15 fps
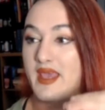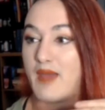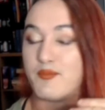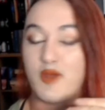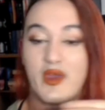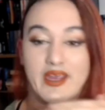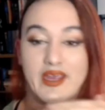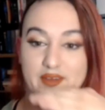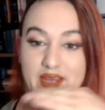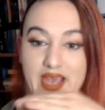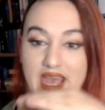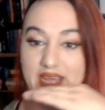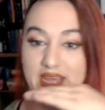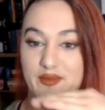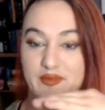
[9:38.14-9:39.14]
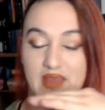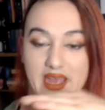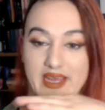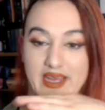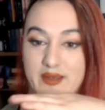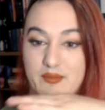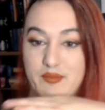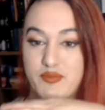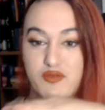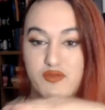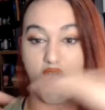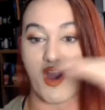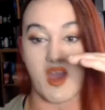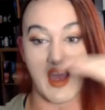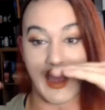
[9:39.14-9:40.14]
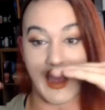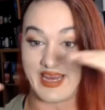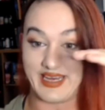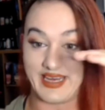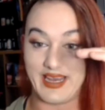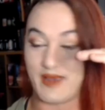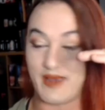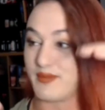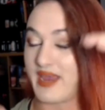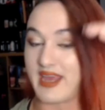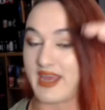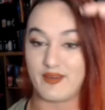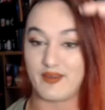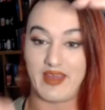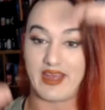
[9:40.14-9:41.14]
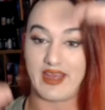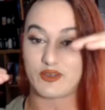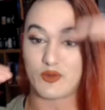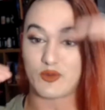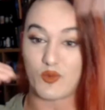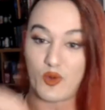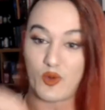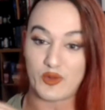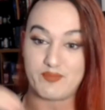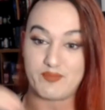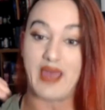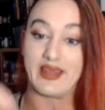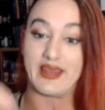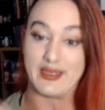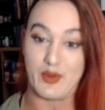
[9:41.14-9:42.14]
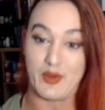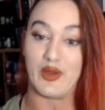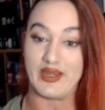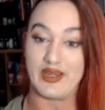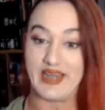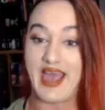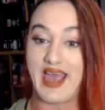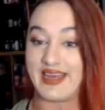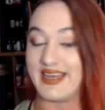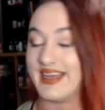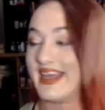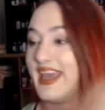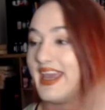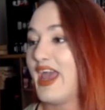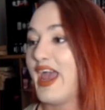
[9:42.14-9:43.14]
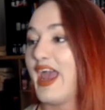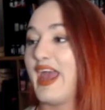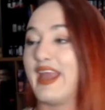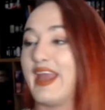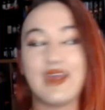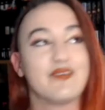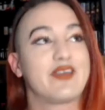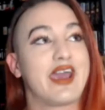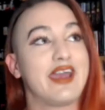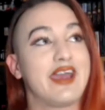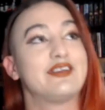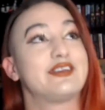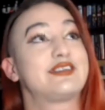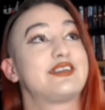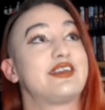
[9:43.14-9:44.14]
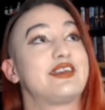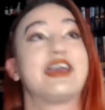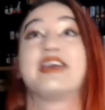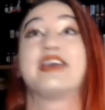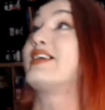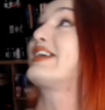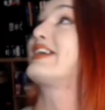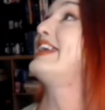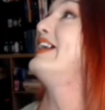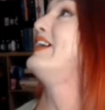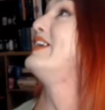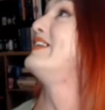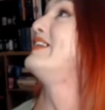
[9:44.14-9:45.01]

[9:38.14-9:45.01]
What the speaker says: I'm not even kind of like bra height. I'm kind of like towards belly button height. And I'm kind of stood here looking up